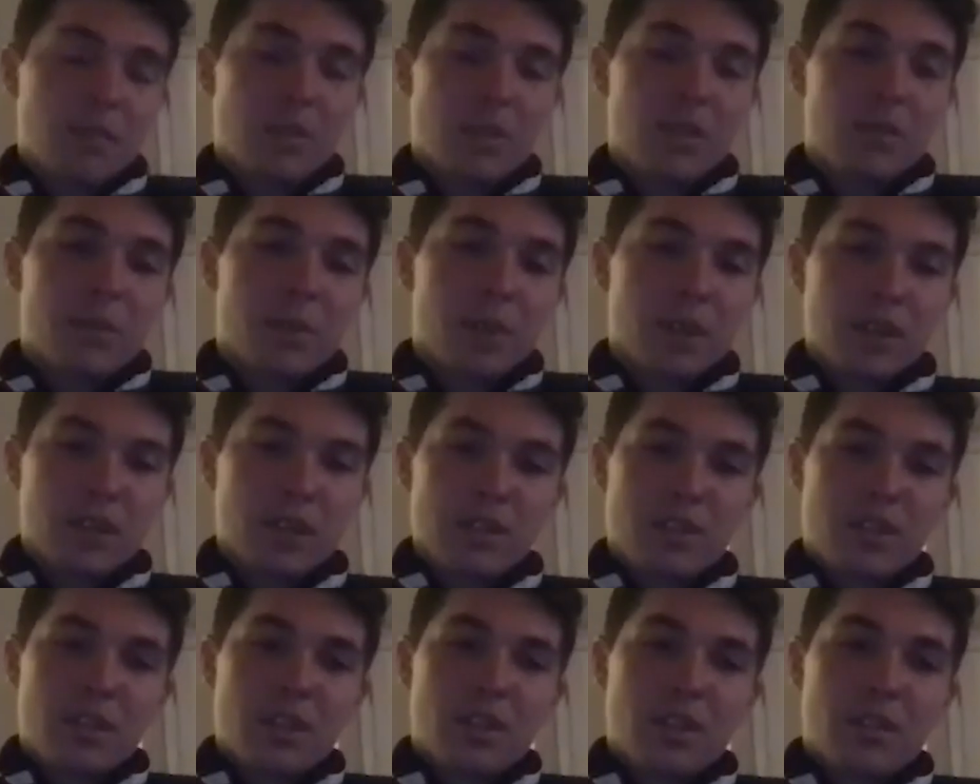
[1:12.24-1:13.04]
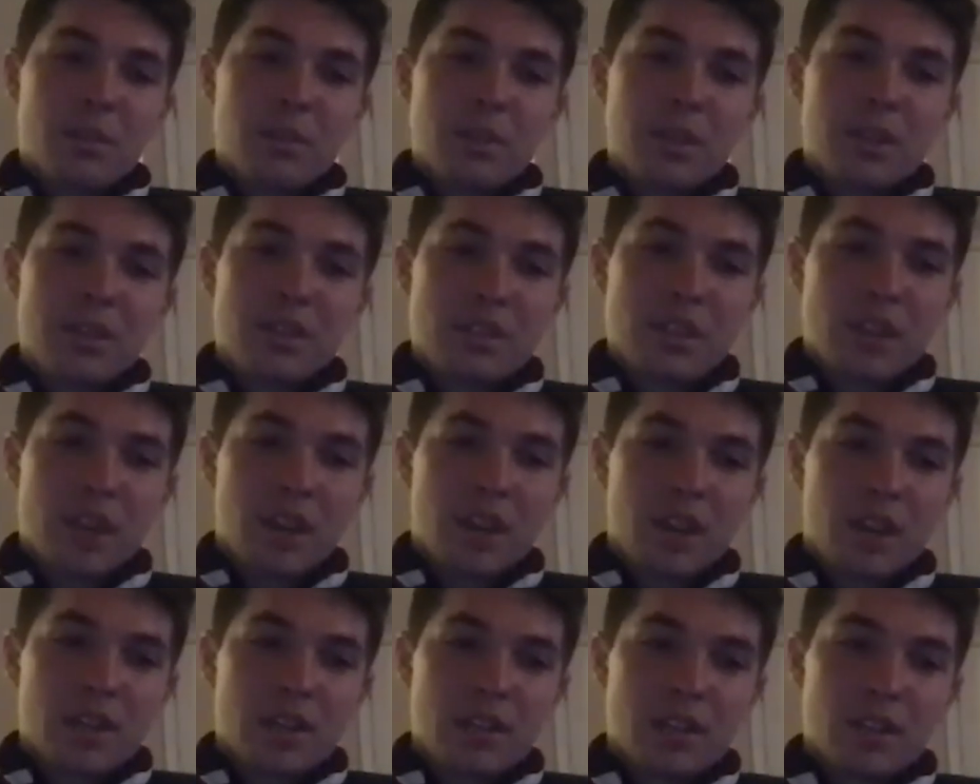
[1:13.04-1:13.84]
being a part of the GW men's
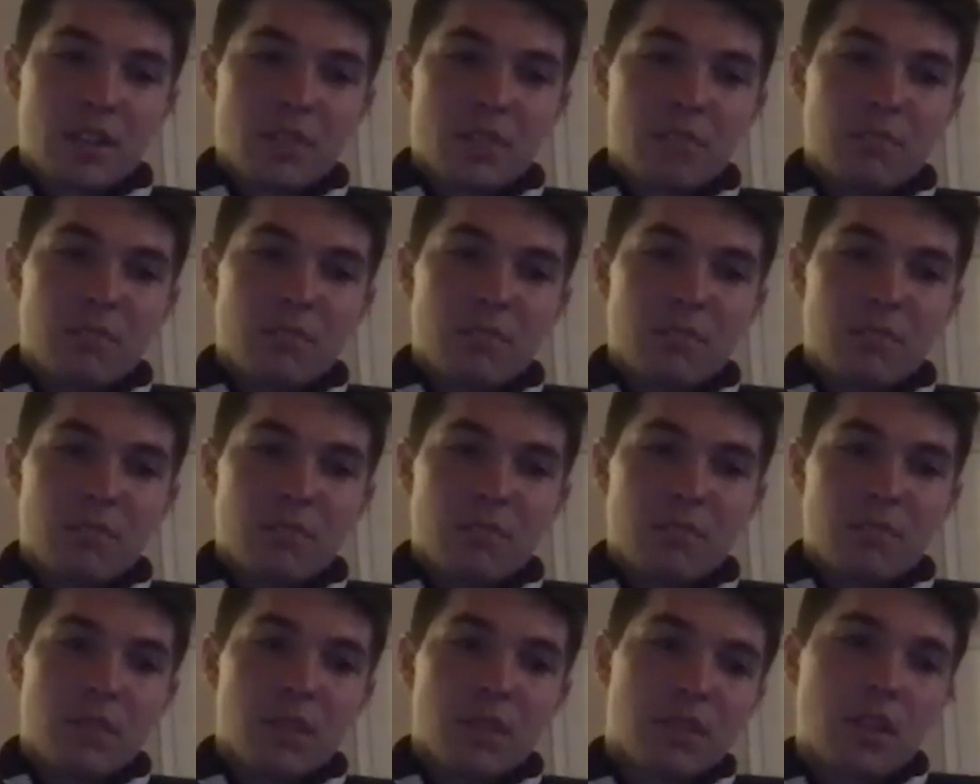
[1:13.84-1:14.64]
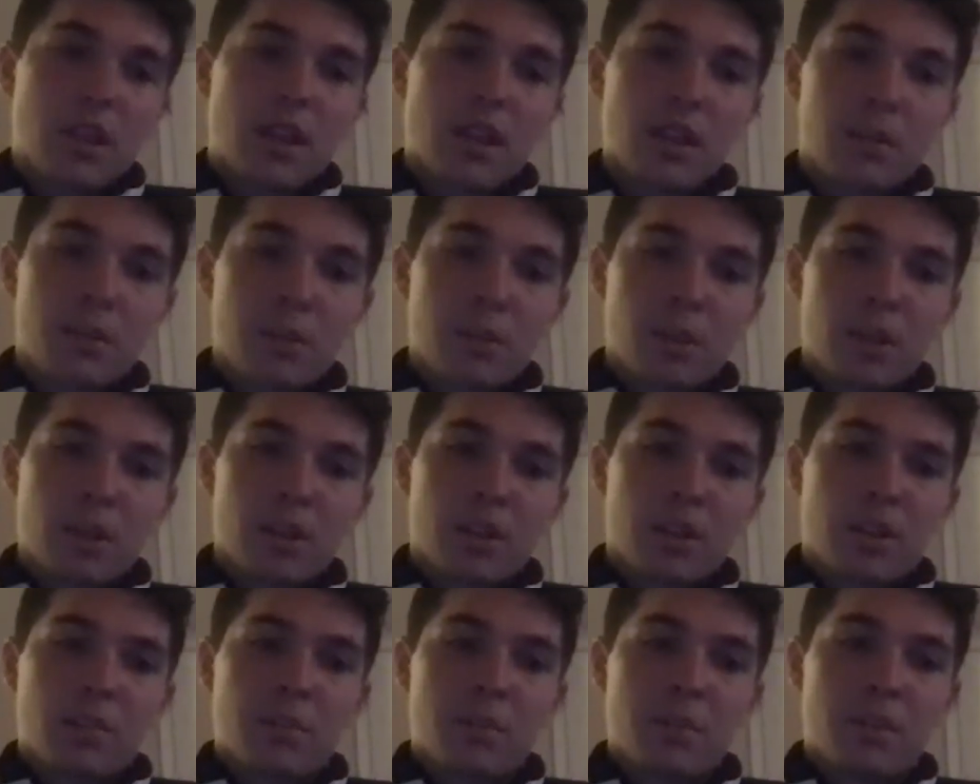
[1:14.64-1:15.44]
soccer team, it's kind of
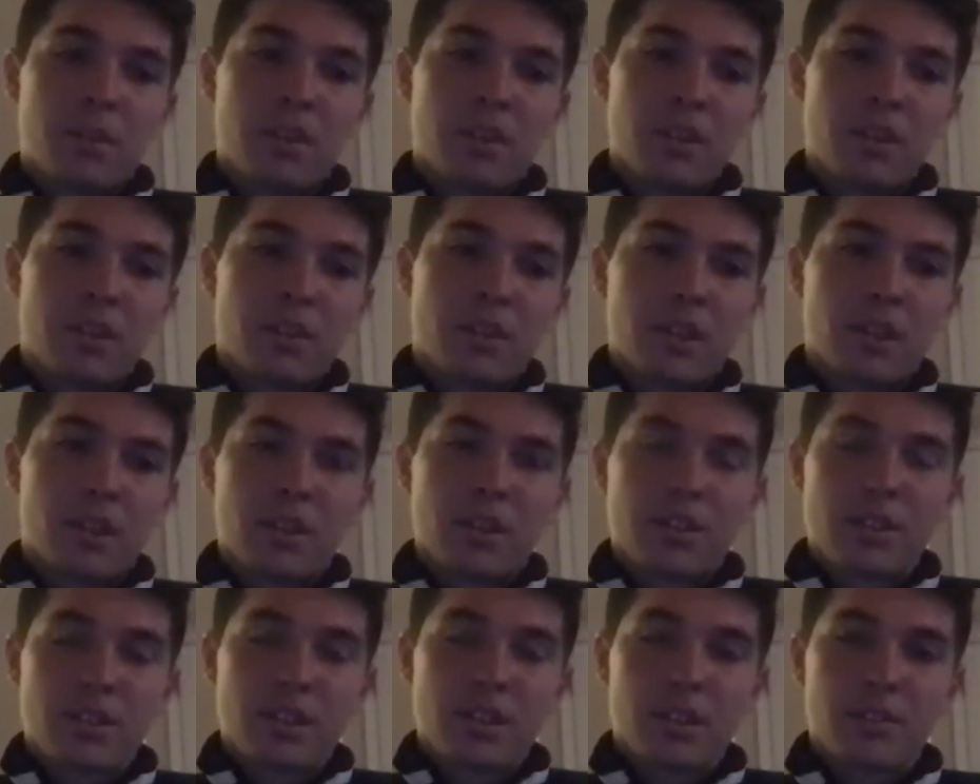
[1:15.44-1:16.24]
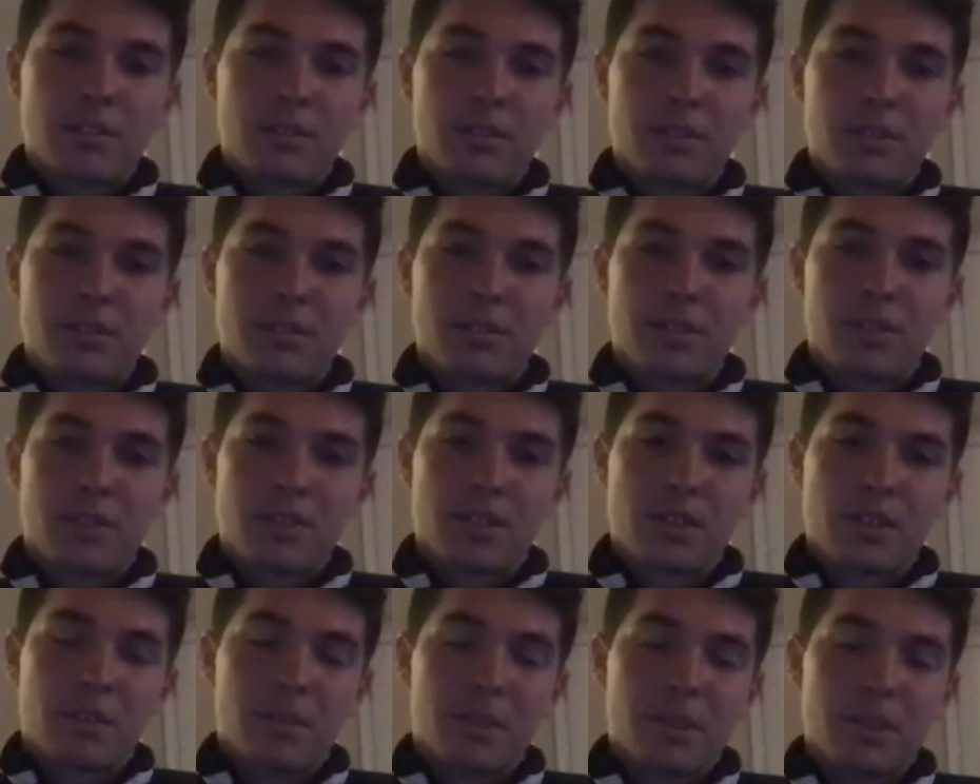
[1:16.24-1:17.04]
brought a community around yourself when you
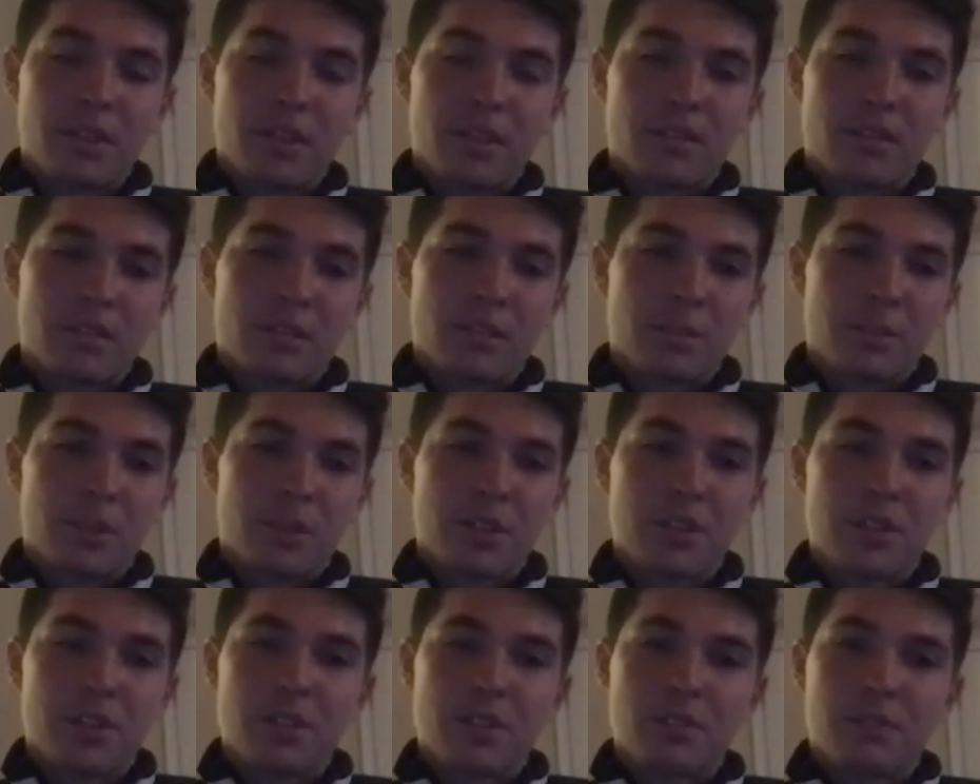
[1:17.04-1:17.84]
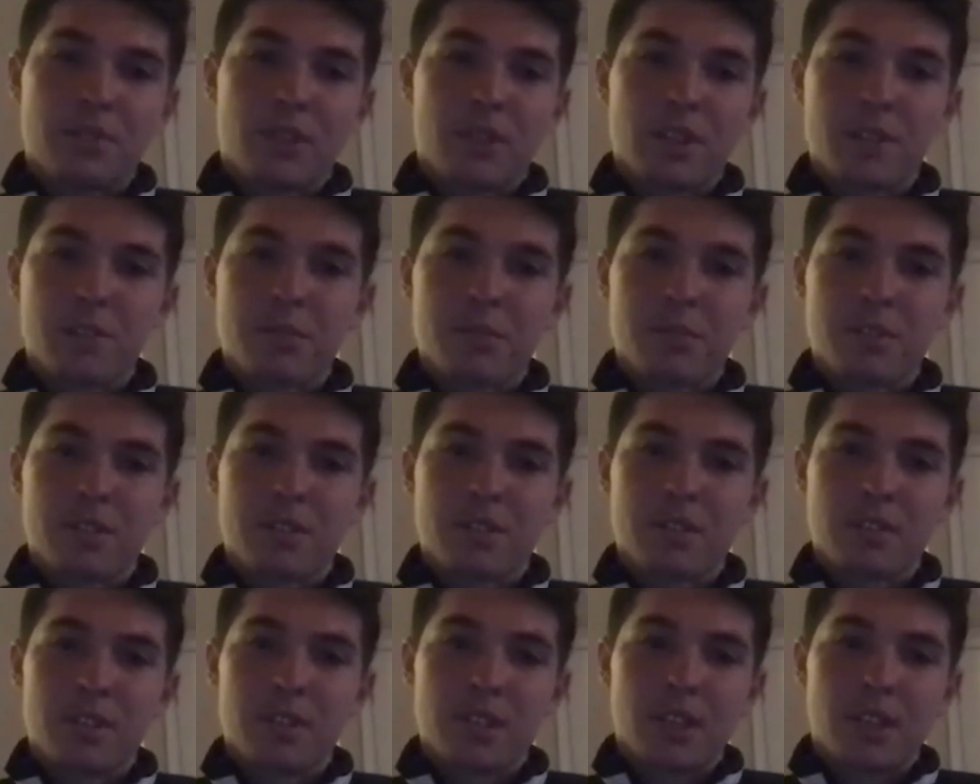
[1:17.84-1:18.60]
first come in, especially as a freshman.